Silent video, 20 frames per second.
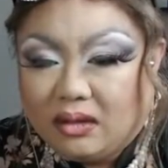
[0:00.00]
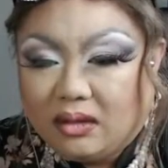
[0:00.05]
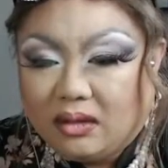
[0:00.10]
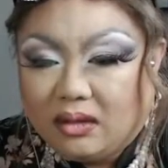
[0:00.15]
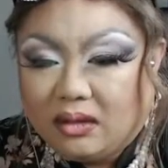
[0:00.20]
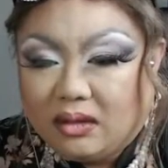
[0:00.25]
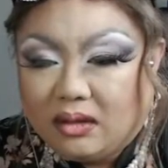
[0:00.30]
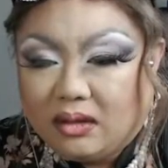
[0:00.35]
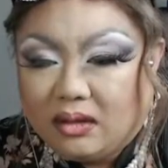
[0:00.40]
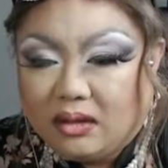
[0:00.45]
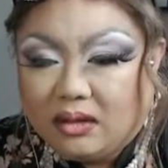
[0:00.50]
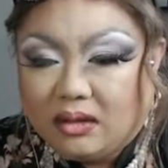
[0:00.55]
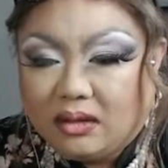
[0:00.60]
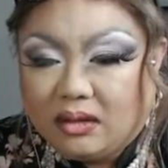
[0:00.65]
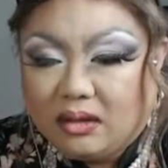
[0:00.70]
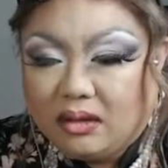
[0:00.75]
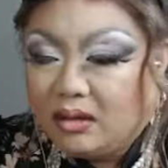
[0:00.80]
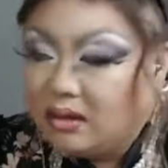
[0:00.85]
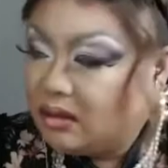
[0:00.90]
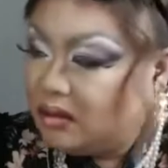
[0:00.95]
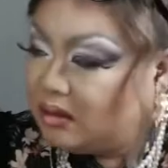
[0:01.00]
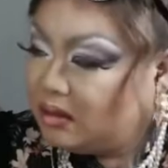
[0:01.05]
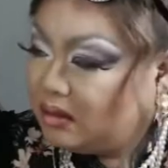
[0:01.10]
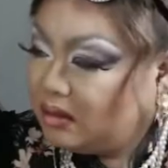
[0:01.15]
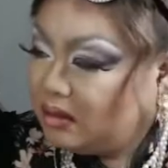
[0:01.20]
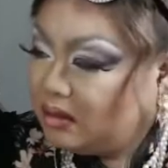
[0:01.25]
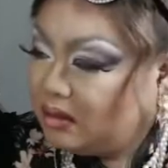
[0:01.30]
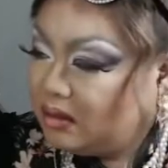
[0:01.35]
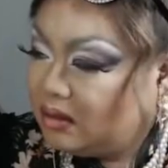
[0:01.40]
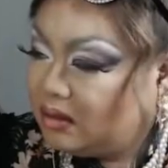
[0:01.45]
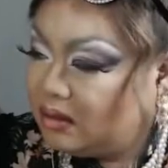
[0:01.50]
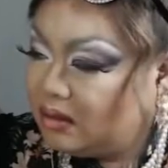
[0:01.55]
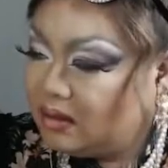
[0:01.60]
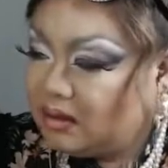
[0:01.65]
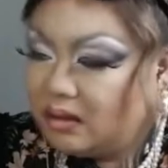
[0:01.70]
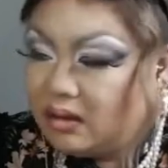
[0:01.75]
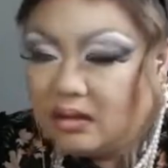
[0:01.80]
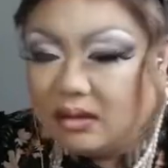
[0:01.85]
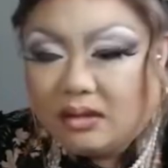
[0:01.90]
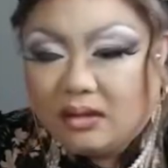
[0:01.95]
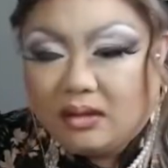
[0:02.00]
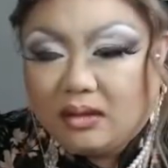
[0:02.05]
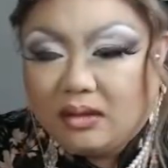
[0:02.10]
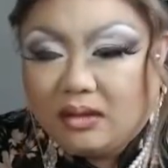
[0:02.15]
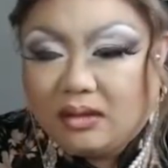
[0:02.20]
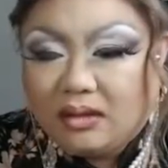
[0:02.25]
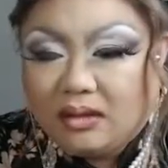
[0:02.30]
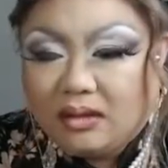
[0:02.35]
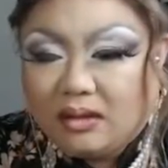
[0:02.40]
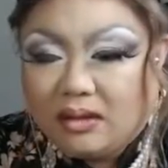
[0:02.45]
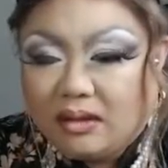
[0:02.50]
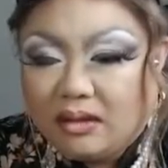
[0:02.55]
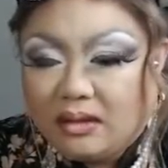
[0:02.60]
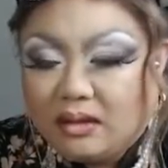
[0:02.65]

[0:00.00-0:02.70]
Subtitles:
(silent)